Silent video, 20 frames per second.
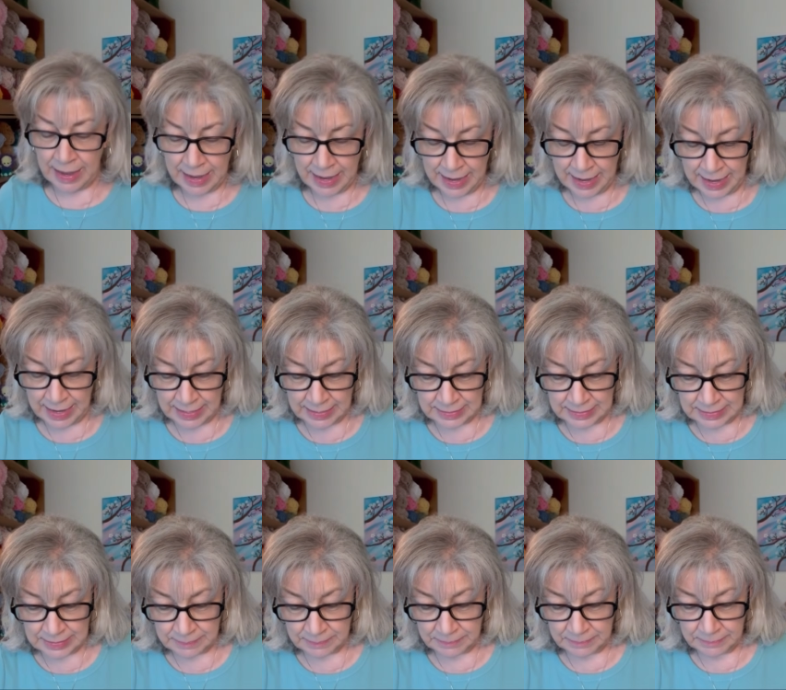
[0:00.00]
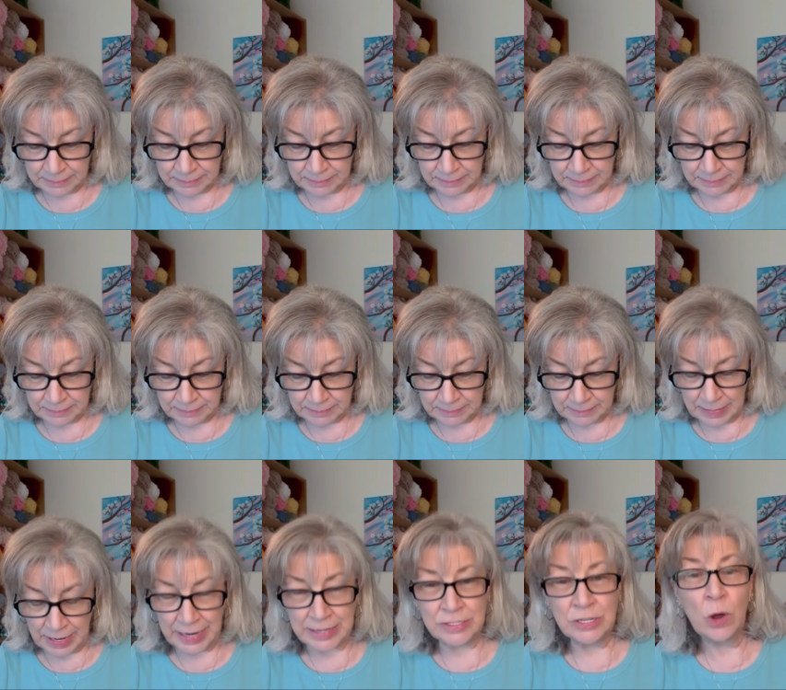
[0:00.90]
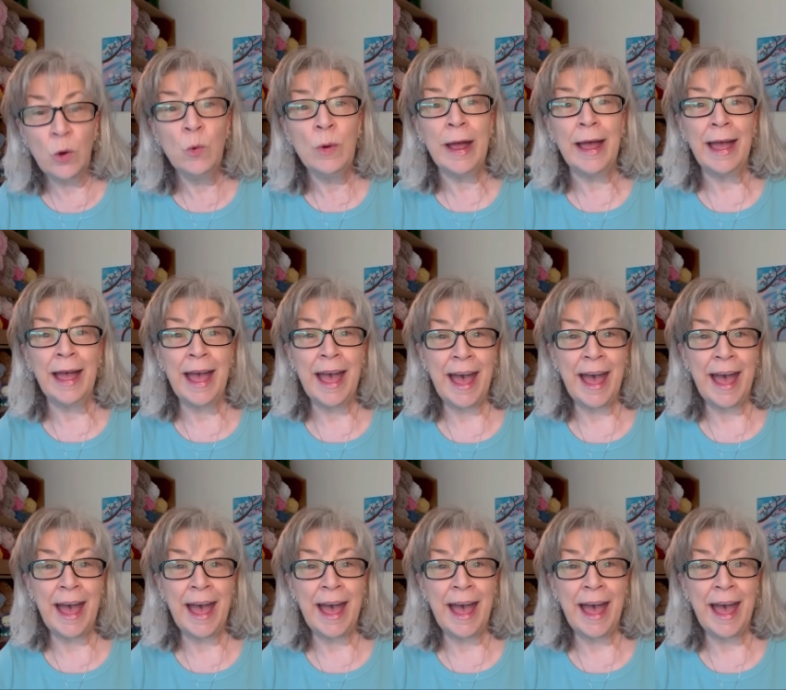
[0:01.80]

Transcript: And I don't